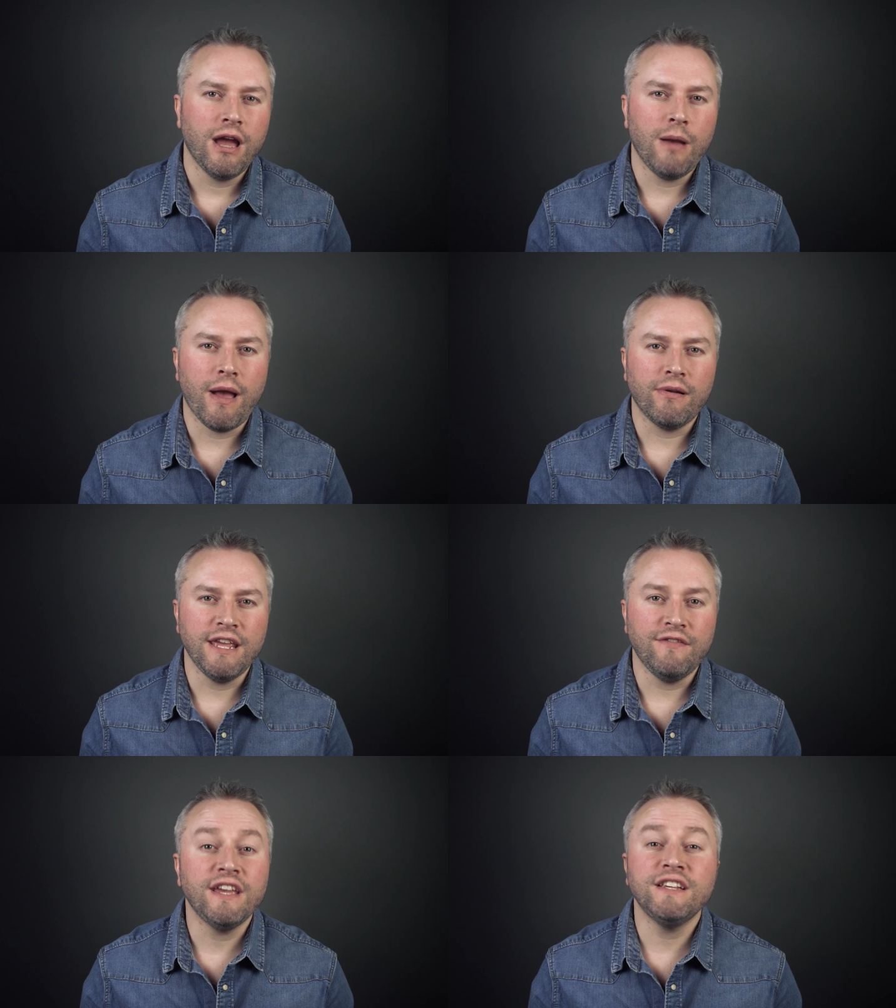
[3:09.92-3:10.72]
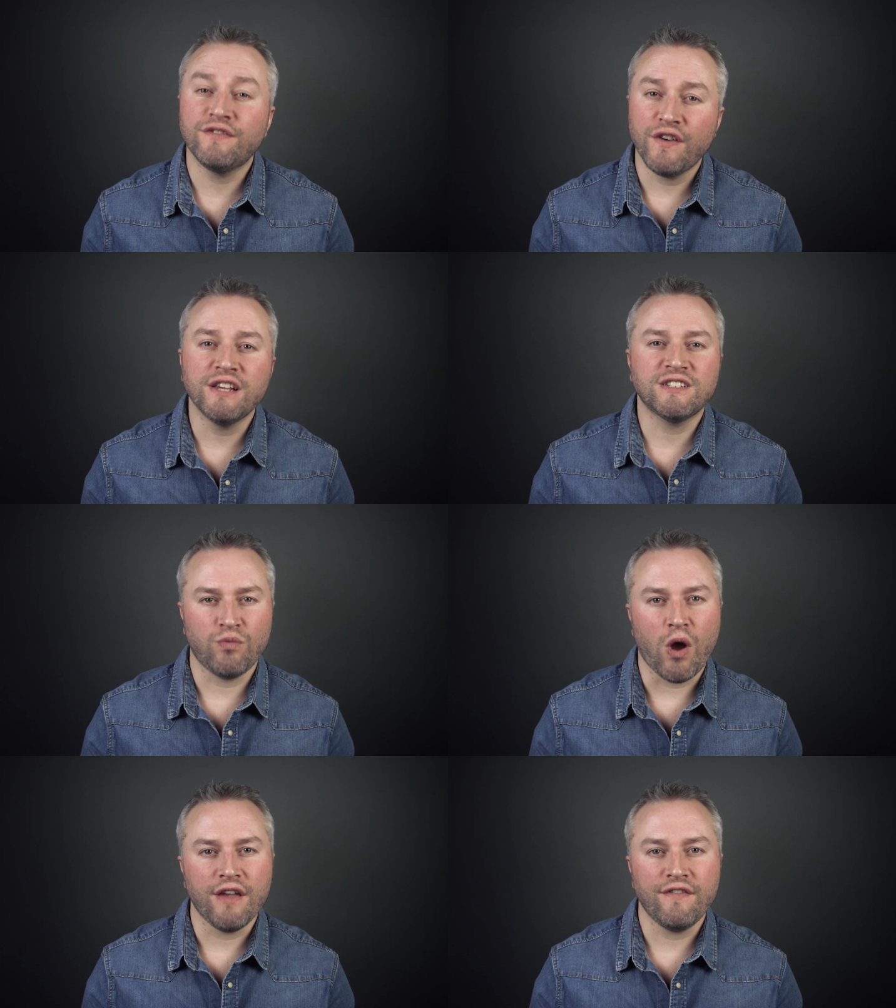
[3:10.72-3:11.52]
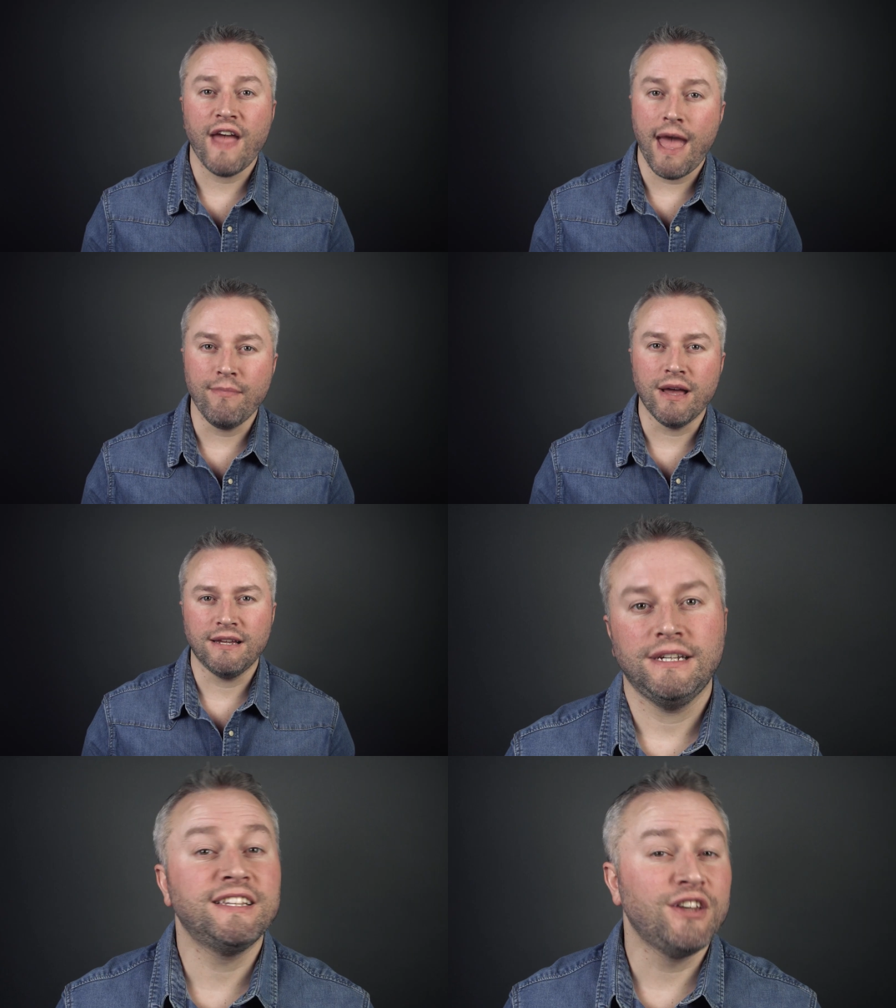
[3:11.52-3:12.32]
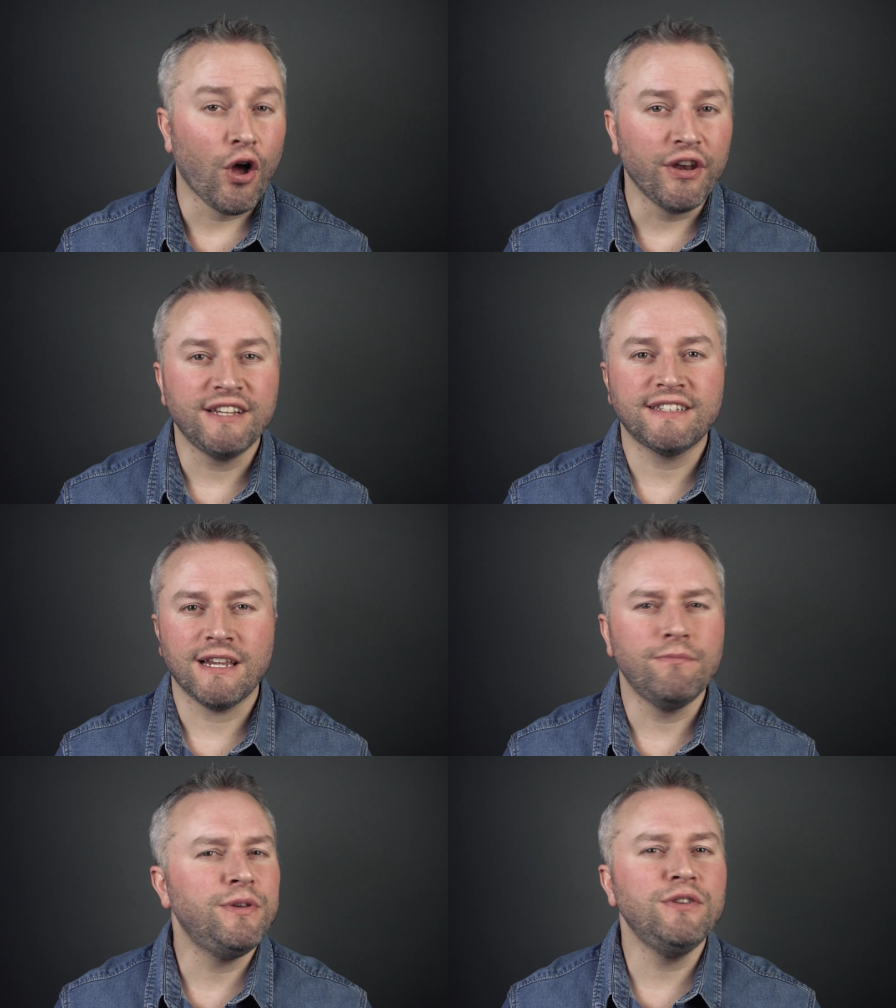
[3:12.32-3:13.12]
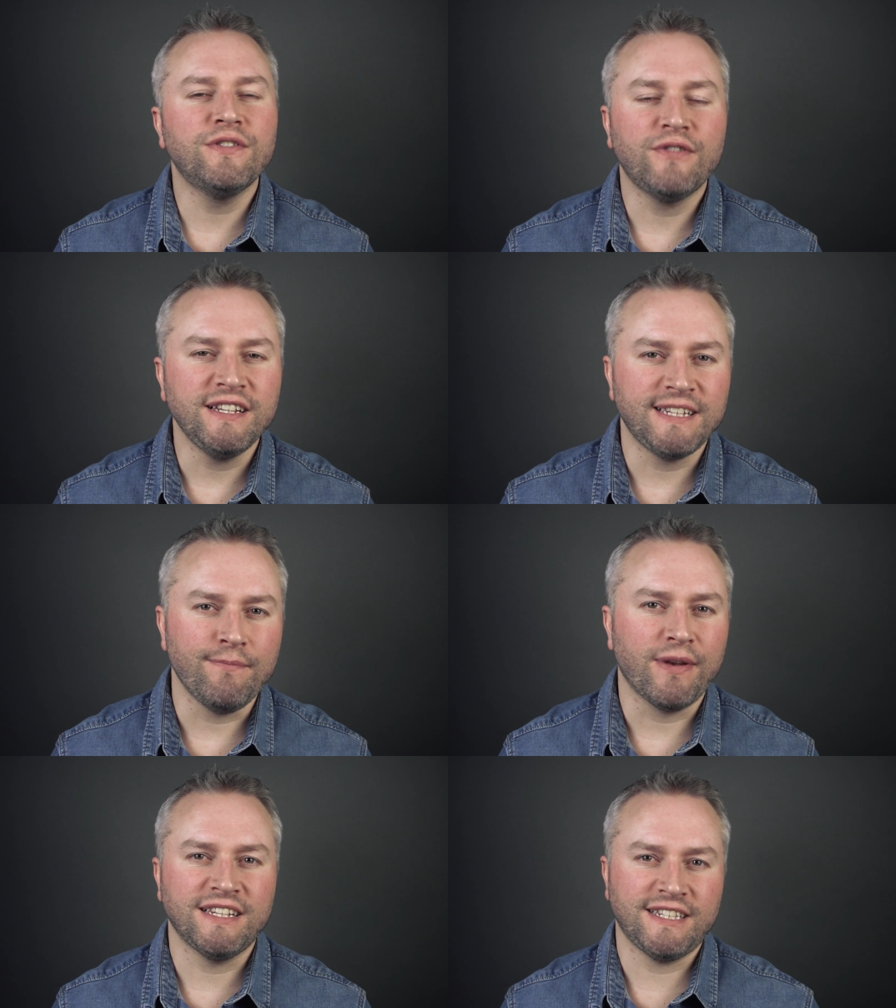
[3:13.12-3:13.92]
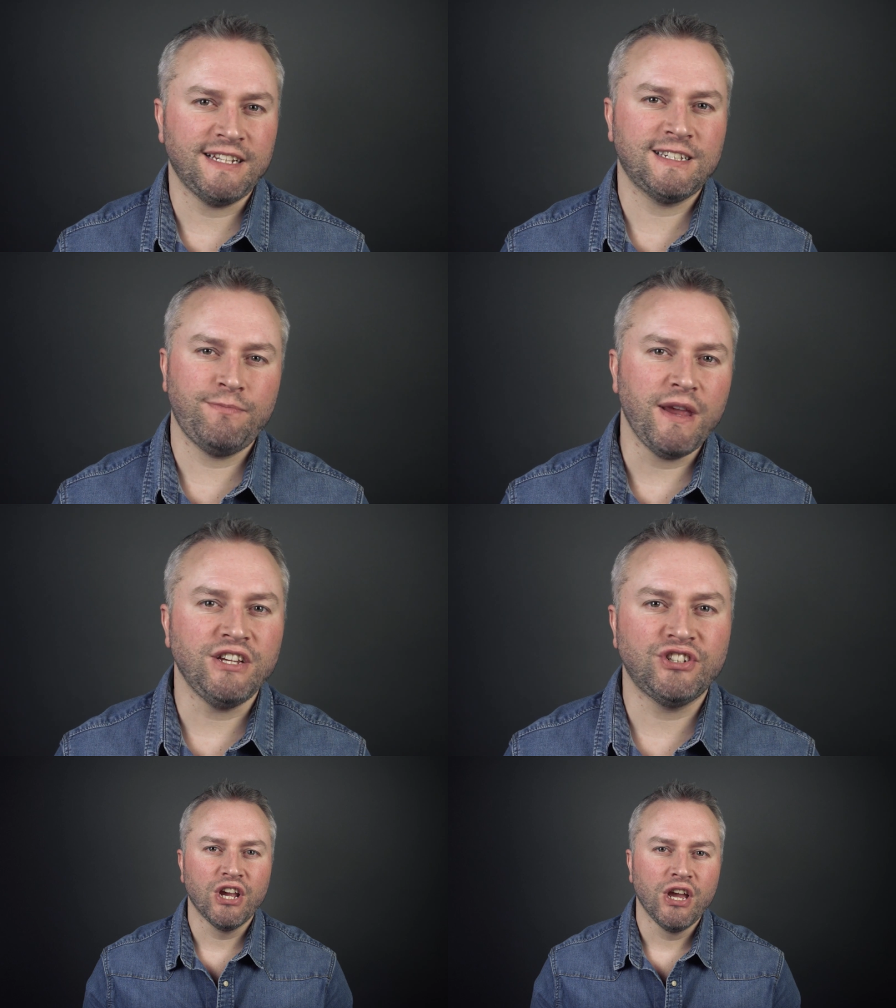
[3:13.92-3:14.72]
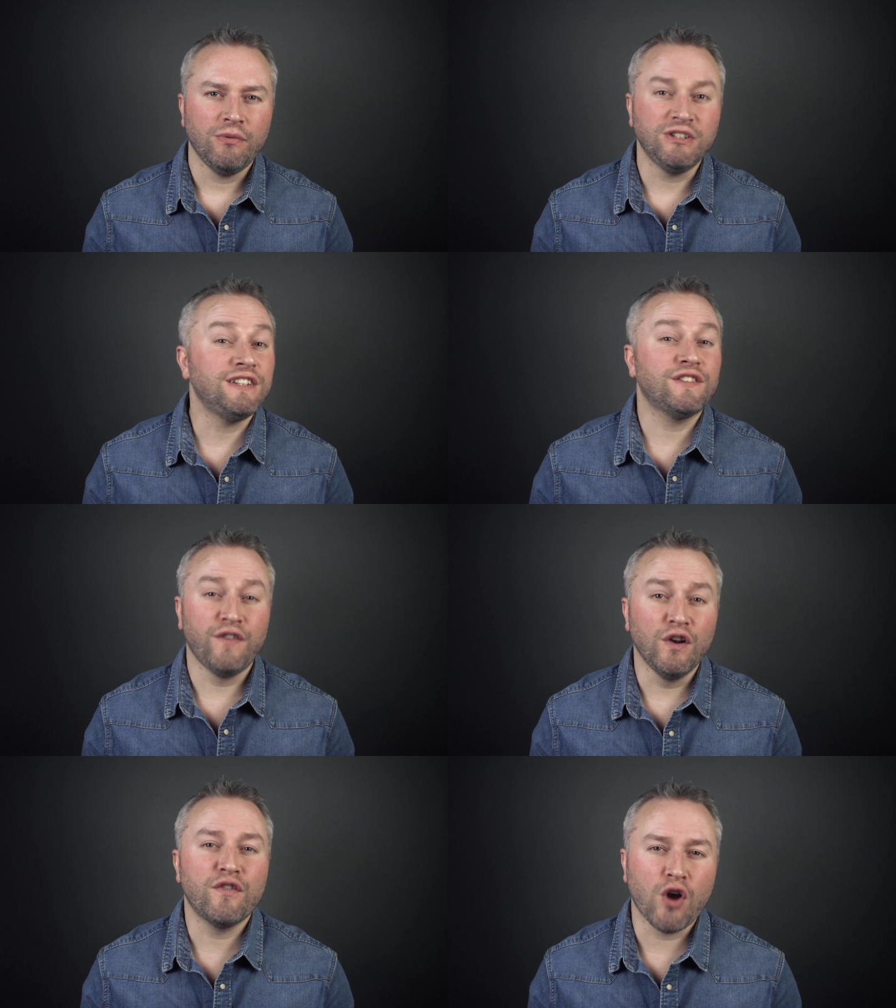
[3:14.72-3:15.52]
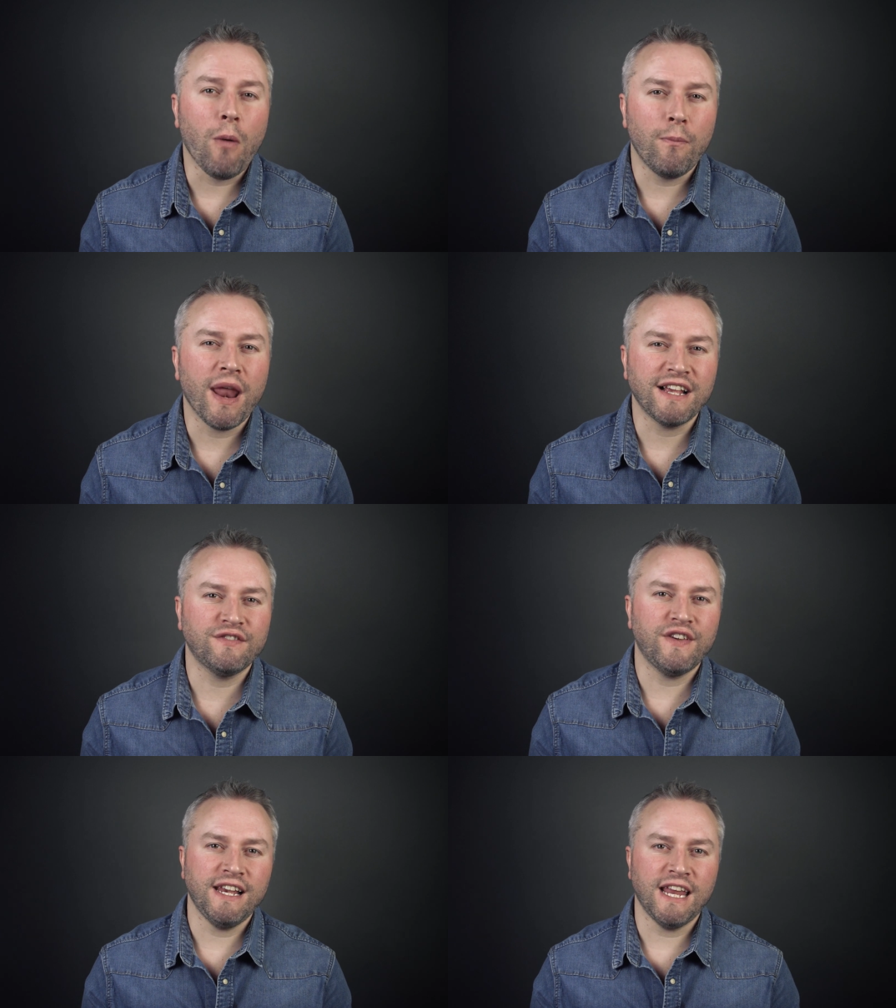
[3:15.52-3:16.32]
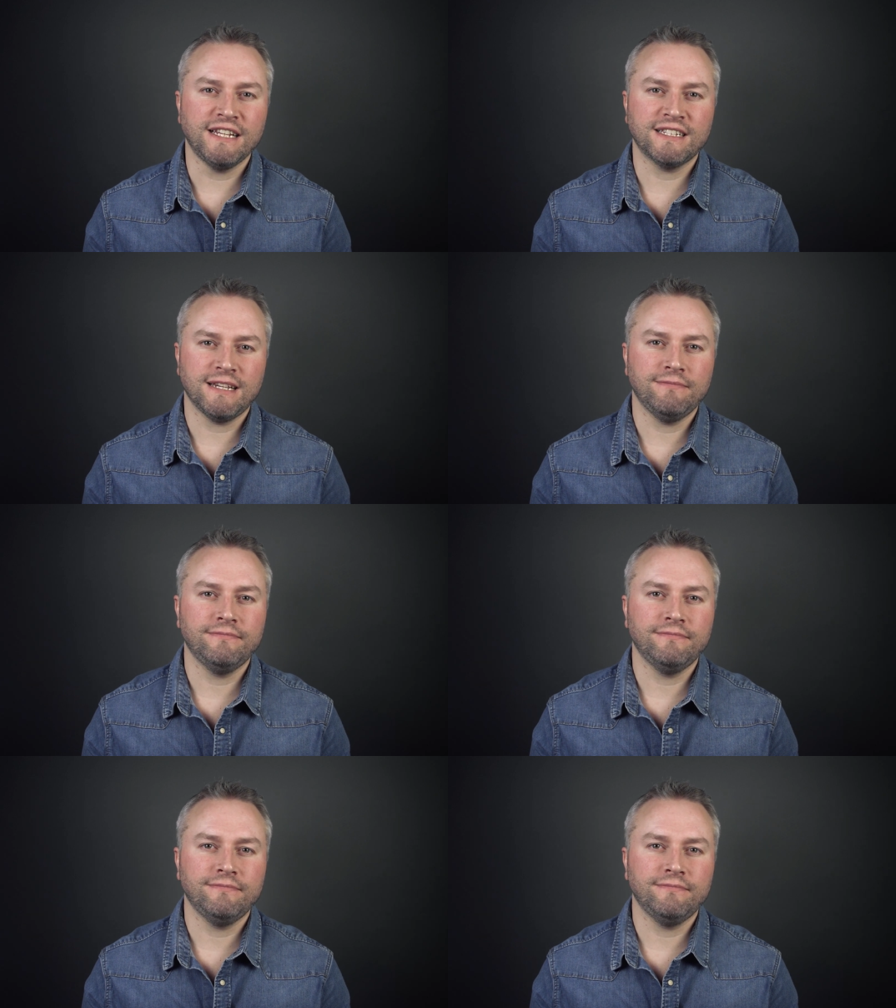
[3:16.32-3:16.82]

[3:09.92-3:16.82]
about leaving his first wife, Emma. It's an honest and beautifully simplistic speech which is full of complex feelings.